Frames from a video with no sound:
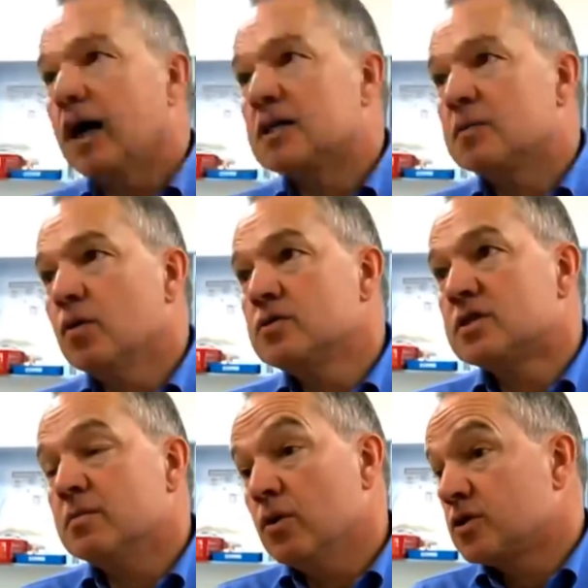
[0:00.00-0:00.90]
I suppose
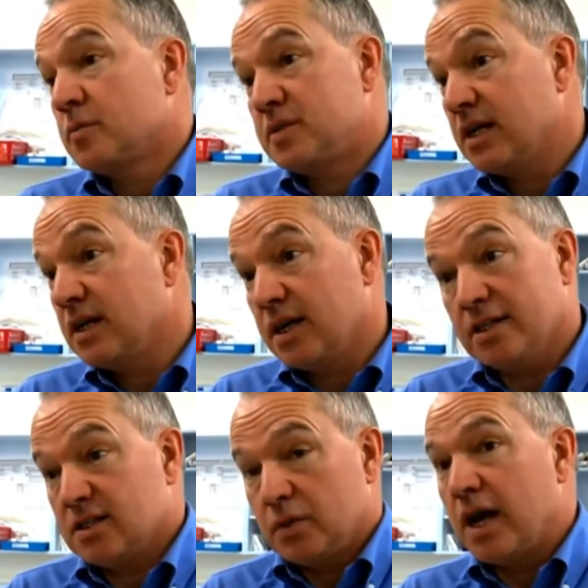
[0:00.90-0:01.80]
the most upsetting
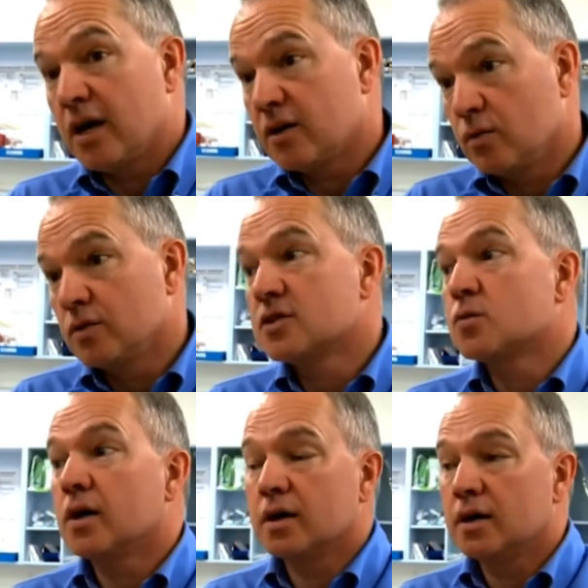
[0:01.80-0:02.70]
cases we get are the ones
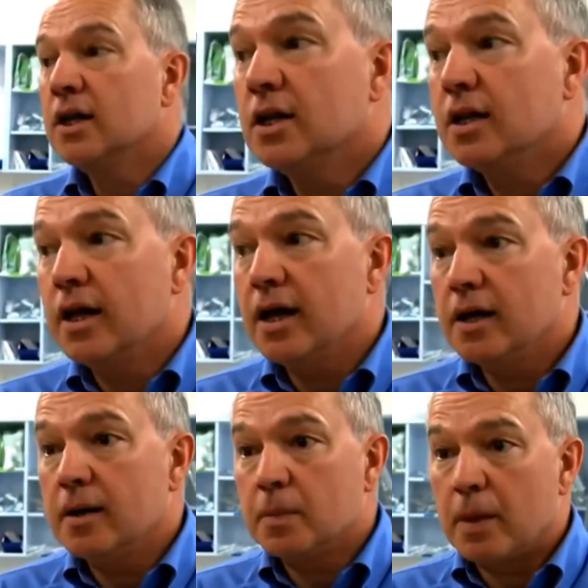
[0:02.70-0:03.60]
where
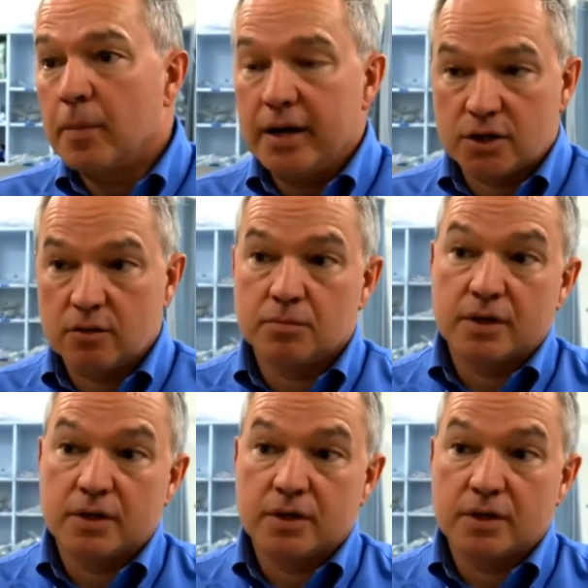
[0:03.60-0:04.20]
a patient